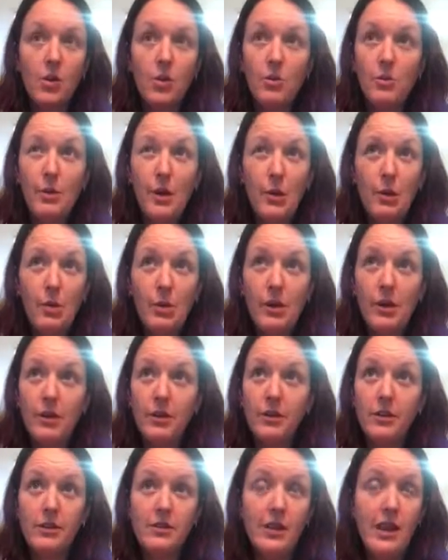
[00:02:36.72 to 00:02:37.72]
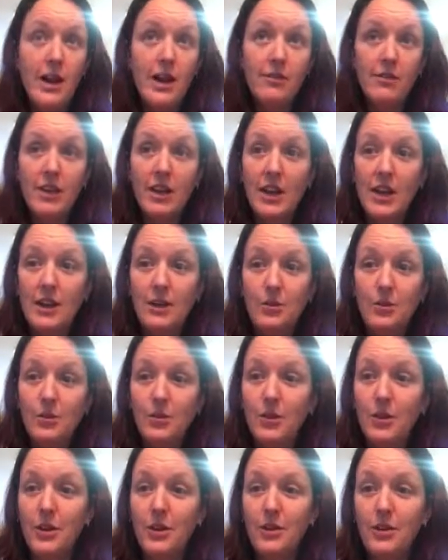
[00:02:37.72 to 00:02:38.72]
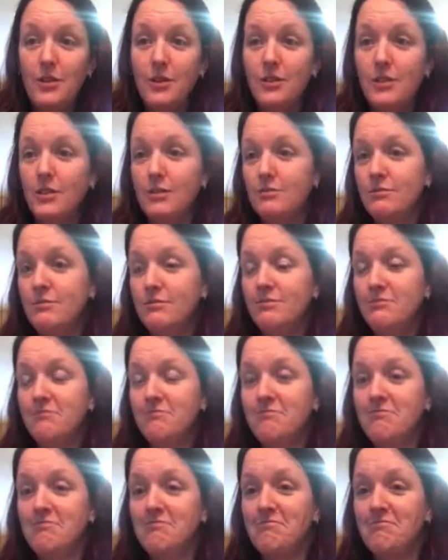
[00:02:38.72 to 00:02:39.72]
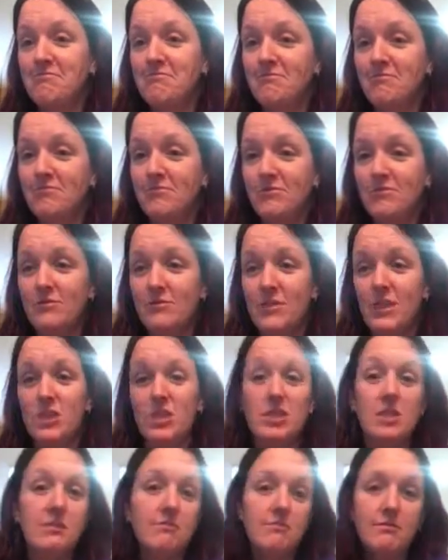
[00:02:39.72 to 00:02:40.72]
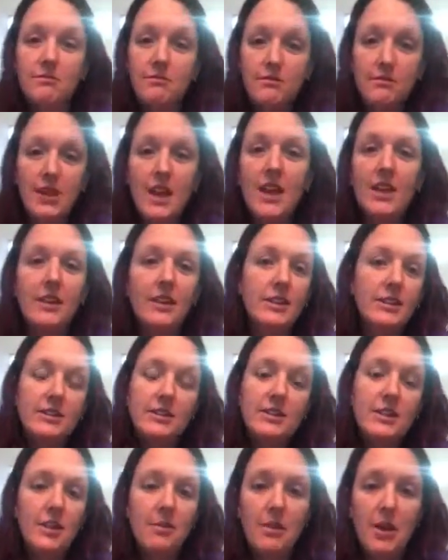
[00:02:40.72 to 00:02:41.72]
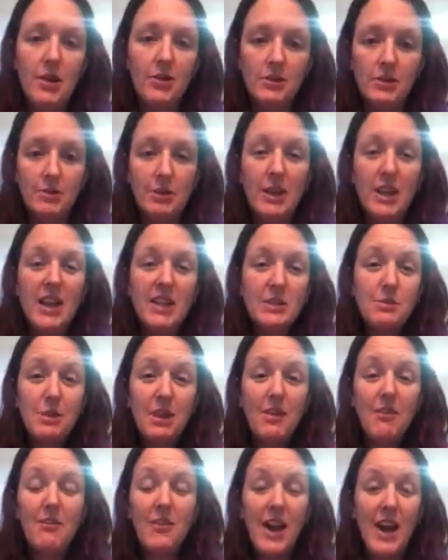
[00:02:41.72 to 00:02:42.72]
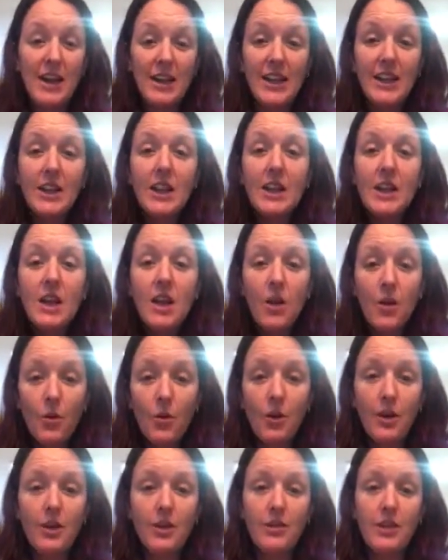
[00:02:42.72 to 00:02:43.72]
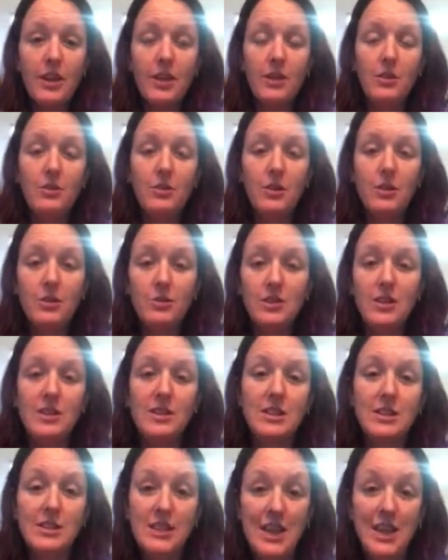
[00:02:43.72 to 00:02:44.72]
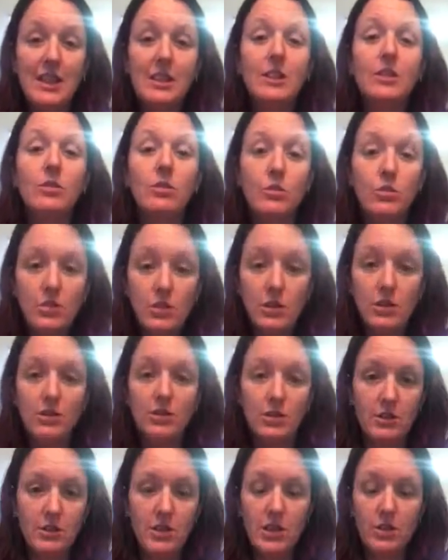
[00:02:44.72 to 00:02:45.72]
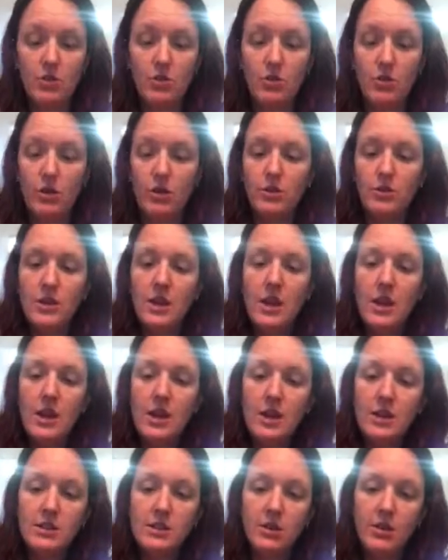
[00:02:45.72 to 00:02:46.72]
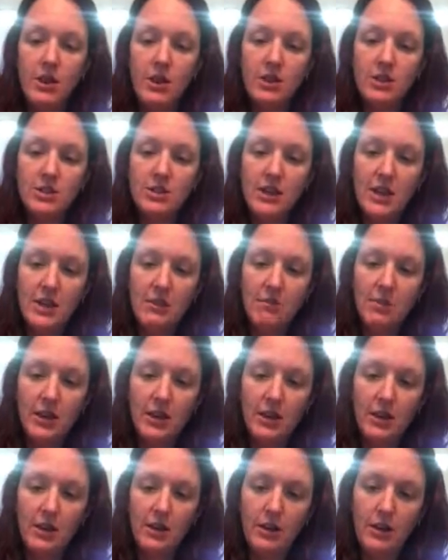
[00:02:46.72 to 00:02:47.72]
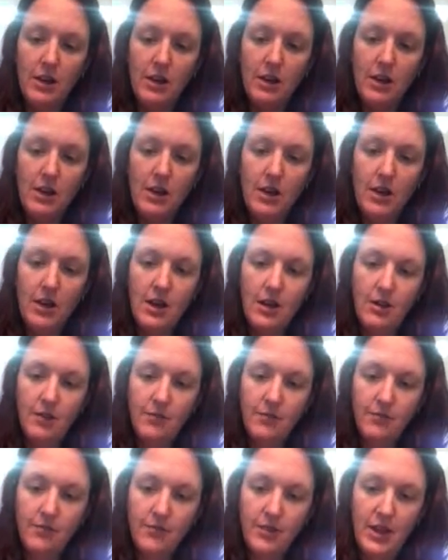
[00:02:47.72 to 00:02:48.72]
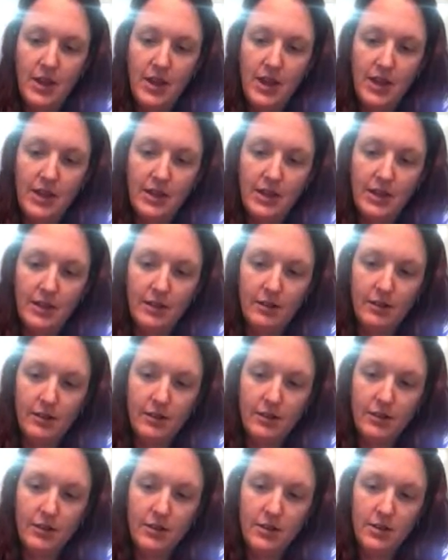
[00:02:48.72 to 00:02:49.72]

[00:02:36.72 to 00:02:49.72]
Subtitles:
jojoba oil, avocado oil. There's endless amounts, but it has to be a fatty oil that you are using to dilute your essential oils. So I just keep mine in a handy little